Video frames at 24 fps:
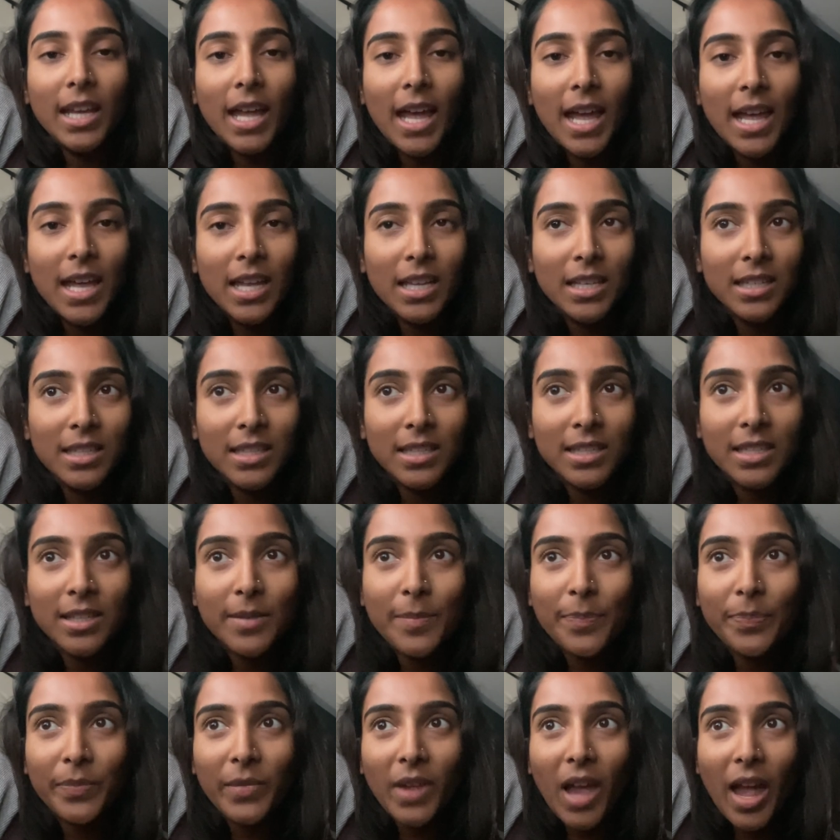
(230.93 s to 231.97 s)
And
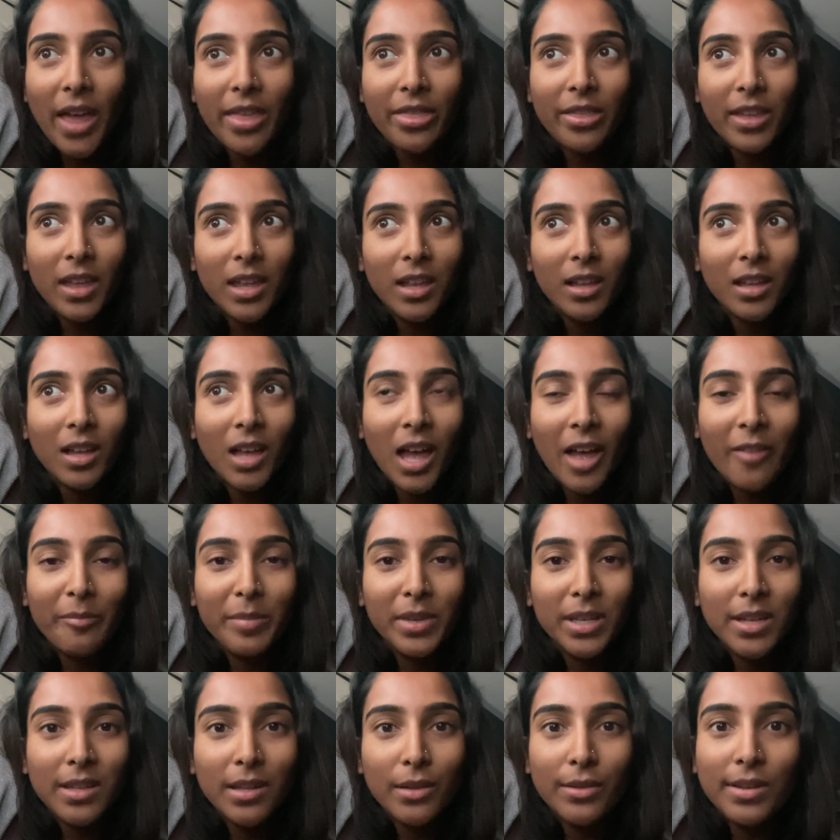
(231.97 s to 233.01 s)
I think I've
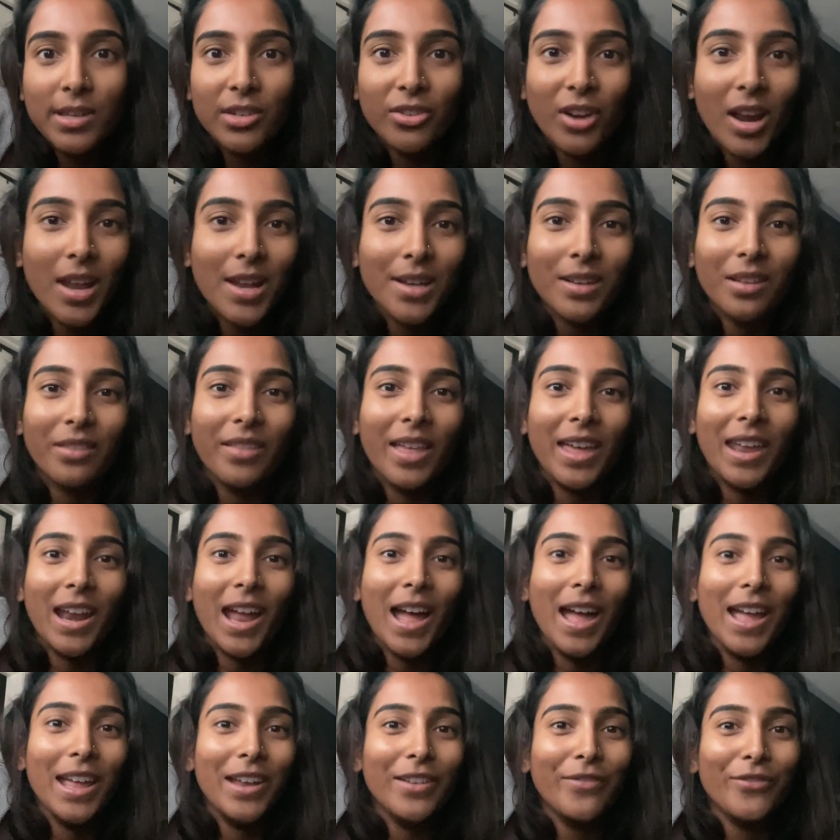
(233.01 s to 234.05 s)
been so stressed that
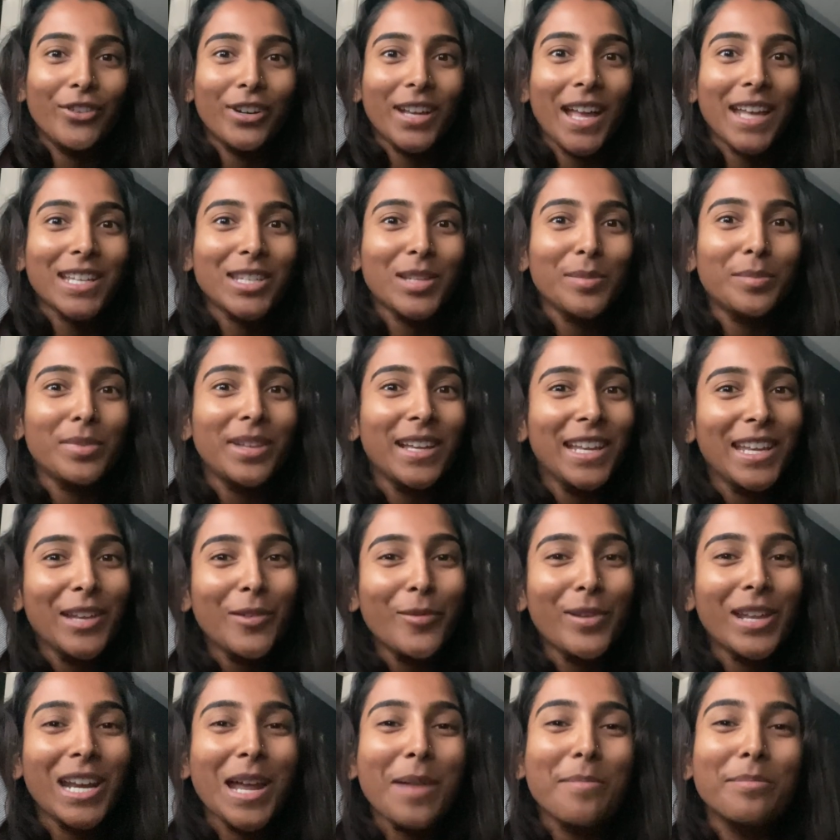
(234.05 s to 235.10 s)
I forget to blink
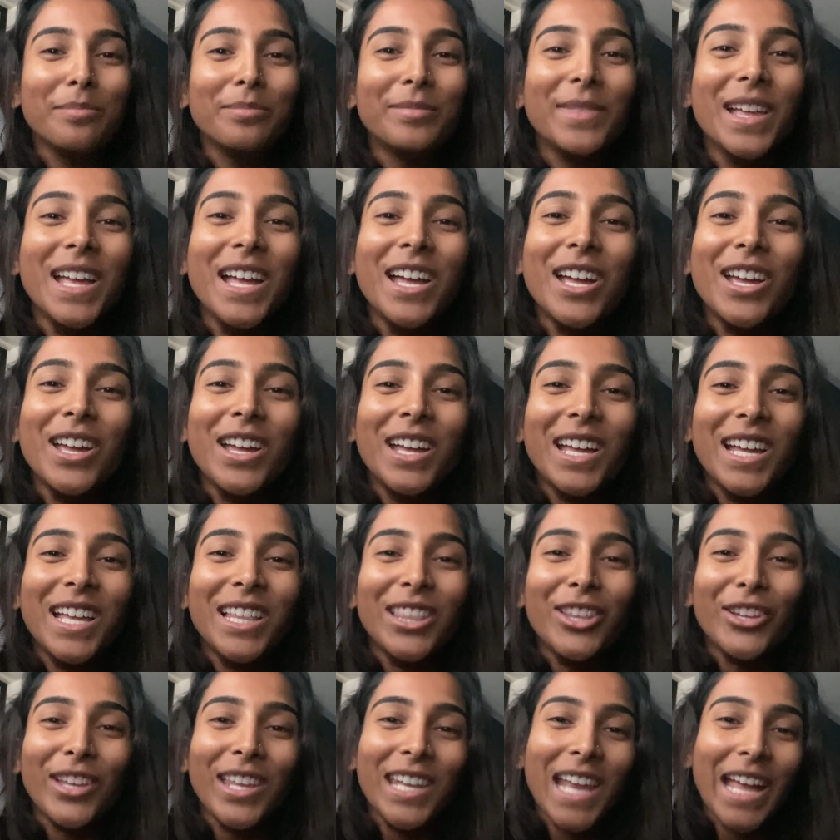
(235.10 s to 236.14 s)
when I'm
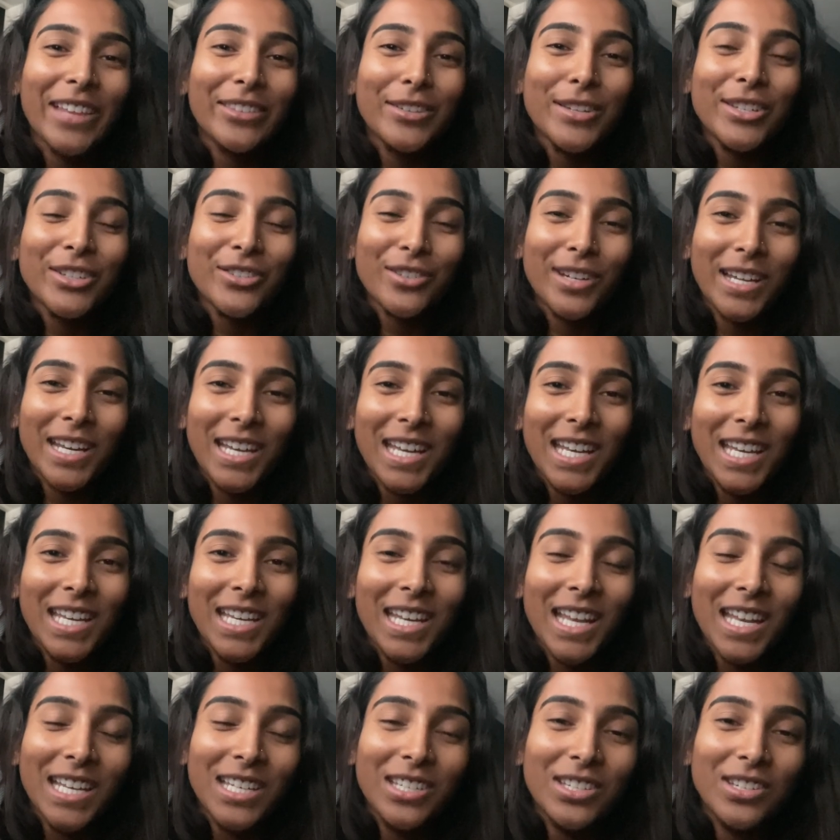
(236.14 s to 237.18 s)
looking at the screen
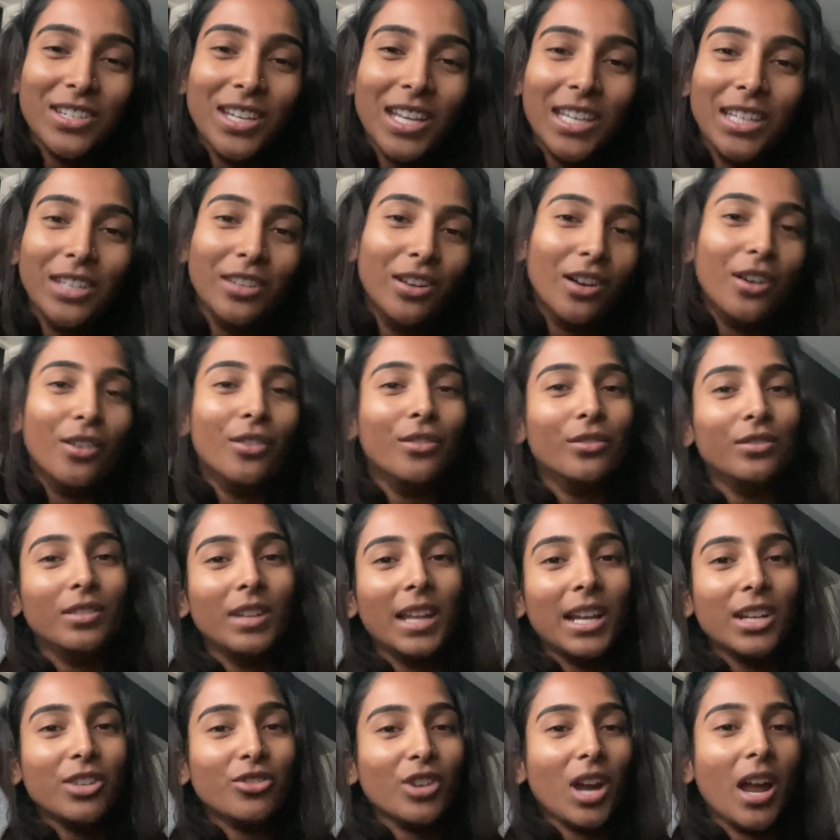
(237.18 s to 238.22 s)
and, you know,
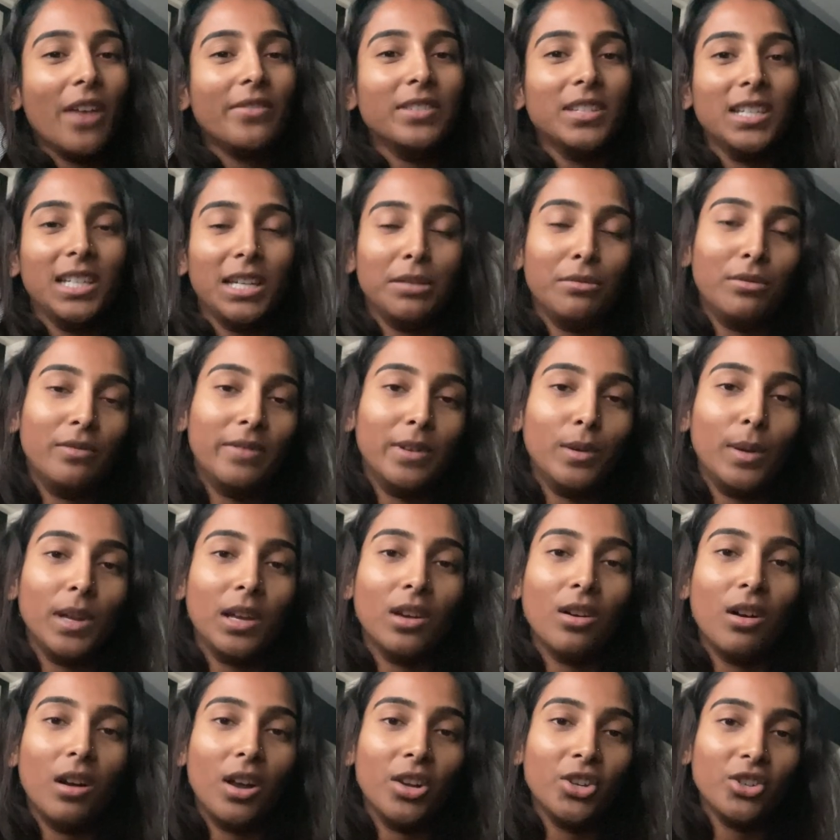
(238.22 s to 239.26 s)
like, drafting and reviewing
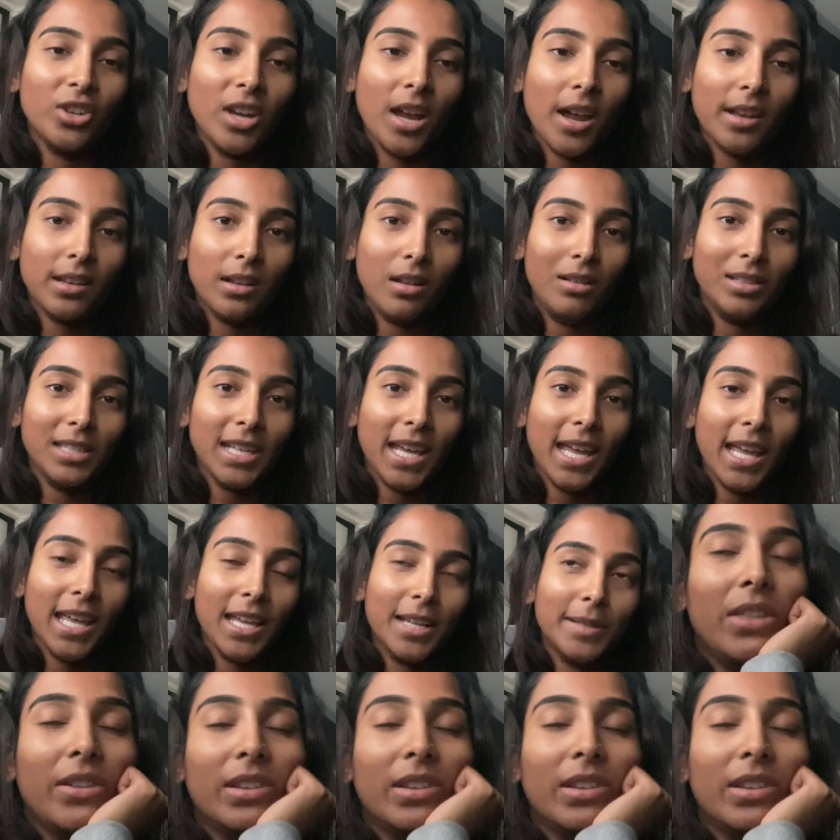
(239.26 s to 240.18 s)
contracts all day.